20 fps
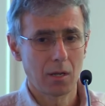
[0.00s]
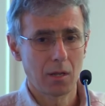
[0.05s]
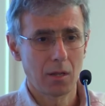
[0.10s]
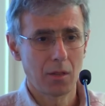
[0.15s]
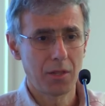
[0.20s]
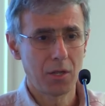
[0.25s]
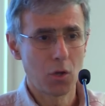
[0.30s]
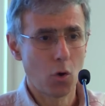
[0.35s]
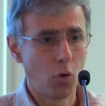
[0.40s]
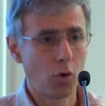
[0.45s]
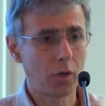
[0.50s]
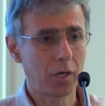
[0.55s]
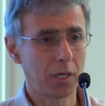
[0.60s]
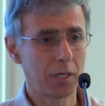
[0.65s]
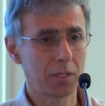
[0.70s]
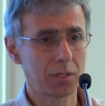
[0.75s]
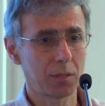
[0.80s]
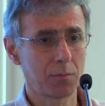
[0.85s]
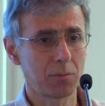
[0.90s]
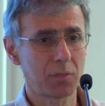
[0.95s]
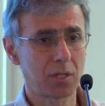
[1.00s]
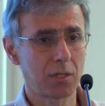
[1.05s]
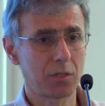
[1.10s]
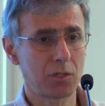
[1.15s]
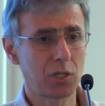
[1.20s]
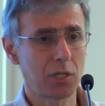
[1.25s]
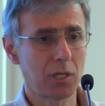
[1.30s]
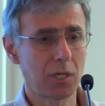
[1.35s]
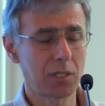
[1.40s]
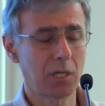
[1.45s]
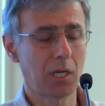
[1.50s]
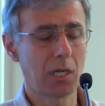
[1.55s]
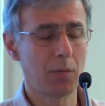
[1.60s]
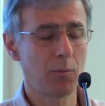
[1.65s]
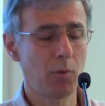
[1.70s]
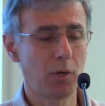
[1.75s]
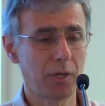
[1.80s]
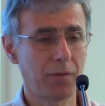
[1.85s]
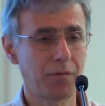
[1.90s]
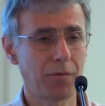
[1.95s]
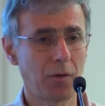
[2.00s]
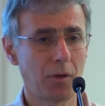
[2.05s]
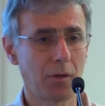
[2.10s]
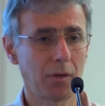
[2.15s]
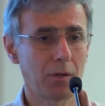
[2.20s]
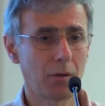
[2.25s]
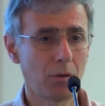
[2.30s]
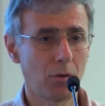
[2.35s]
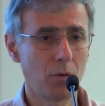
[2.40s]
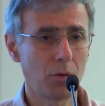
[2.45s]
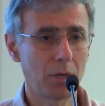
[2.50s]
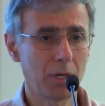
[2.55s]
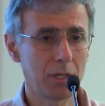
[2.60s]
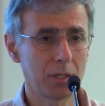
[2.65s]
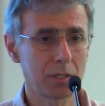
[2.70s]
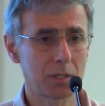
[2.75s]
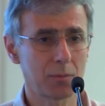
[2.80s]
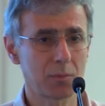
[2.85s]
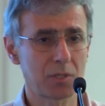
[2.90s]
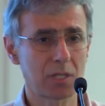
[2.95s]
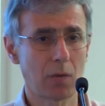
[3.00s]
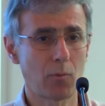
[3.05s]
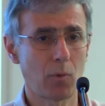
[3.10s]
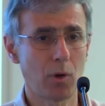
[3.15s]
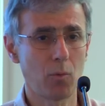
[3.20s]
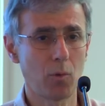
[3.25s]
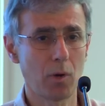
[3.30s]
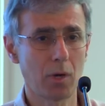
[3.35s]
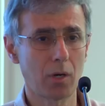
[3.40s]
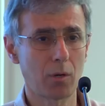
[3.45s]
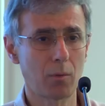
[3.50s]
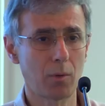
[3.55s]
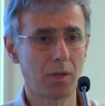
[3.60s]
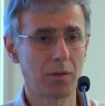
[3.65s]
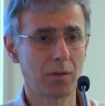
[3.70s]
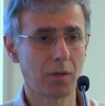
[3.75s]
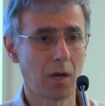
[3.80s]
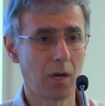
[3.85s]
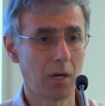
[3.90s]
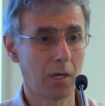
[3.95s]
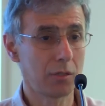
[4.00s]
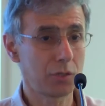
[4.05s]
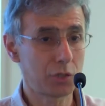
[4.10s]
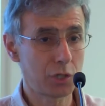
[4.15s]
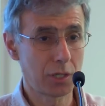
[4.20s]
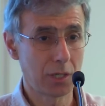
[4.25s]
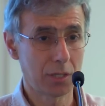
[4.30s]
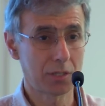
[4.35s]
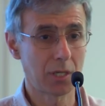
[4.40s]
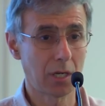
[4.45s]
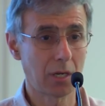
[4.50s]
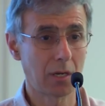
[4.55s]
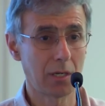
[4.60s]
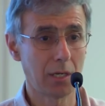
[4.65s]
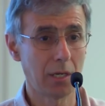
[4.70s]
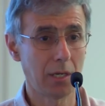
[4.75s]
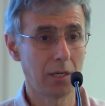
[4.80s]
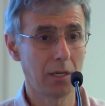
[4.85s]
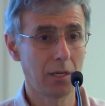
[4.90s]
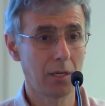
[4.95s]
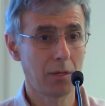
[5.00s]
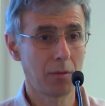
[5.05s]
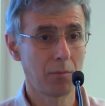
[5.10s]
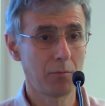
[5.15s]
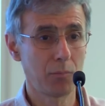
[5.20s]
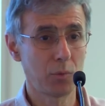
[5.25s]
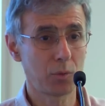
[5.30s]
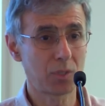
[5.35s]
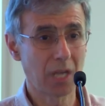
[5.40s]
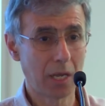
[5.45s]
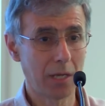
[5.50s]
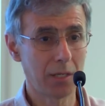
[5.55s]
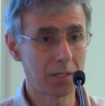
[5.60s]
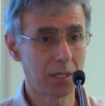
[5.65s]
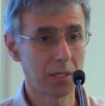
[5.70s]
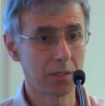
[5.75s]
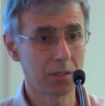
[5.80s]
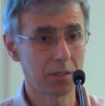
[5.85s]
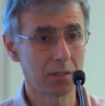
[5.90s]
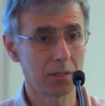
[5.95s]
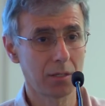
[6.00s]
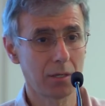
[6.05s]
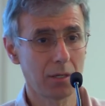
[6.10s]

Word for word: The organisms, the genetically modified organisms that we work with are genetically mutated.